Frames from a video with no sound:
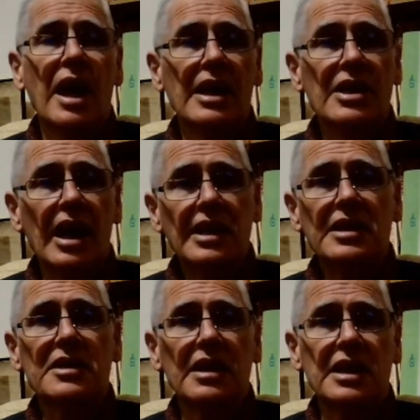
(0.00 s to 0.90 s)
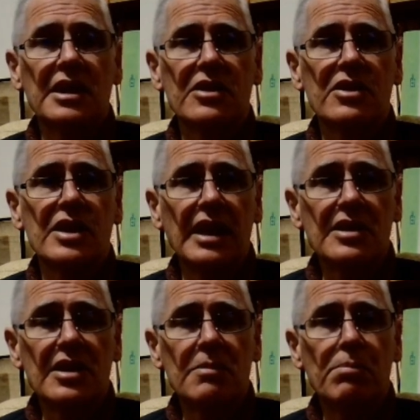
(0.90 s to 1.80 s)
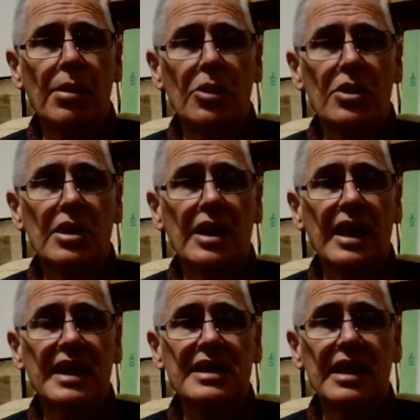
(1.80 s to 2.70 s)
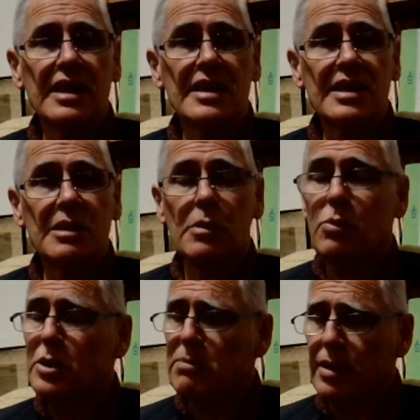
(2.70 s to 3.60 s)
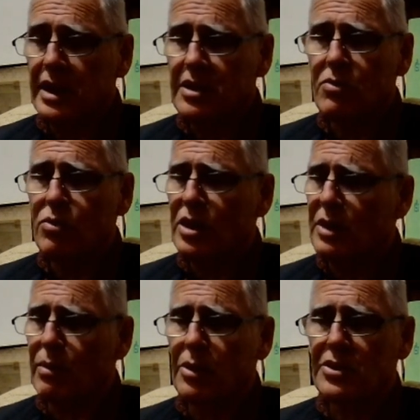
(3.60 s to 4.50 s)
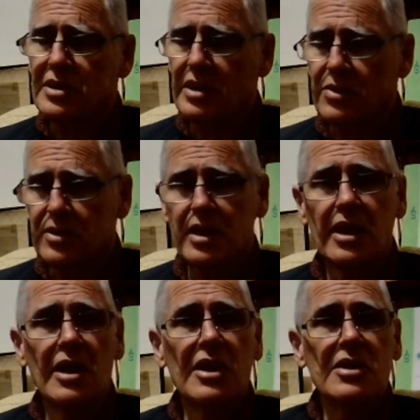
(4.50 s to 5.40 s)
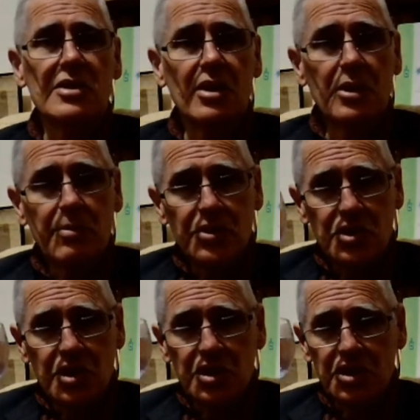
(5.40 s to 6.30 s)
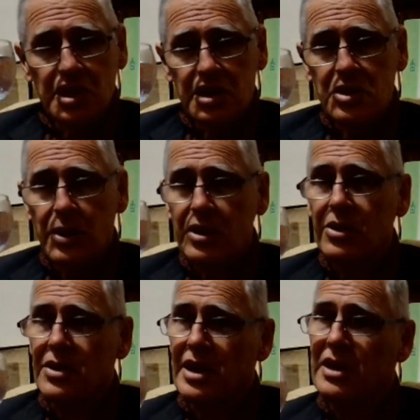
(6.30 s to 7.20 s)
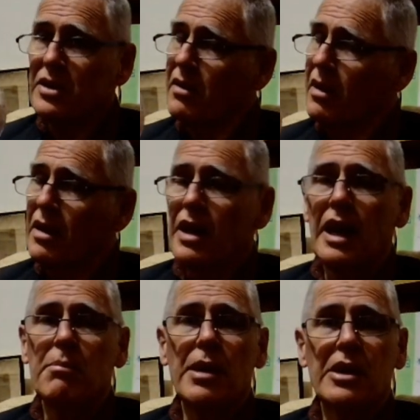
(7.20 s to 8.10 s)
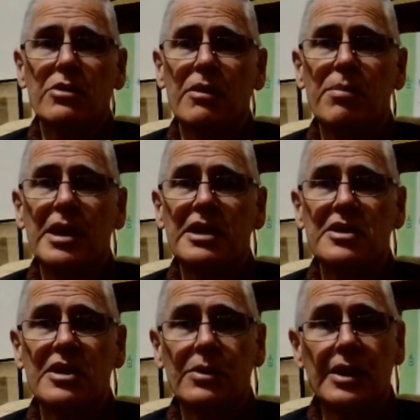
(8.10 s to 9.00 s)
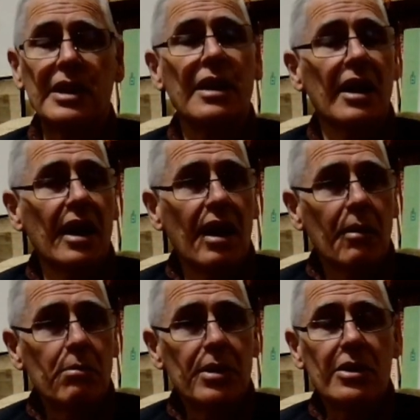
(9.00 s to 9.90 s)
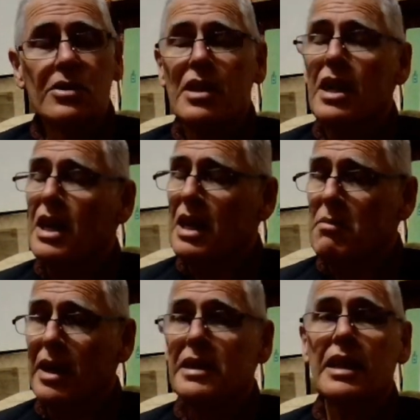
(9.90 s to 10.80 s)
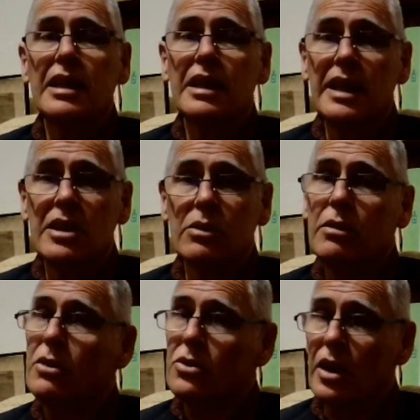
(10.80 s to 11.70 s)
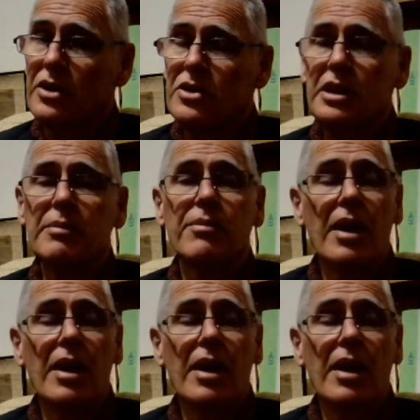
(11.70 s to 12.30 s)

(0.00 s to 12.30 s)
And your Auntie Selena tasted both cassia and cinnamon, which blended really well with the citrus. So, chin chin to Uncle Craig at Bancroft Bay Distillery, because he makes a lethal dry gin.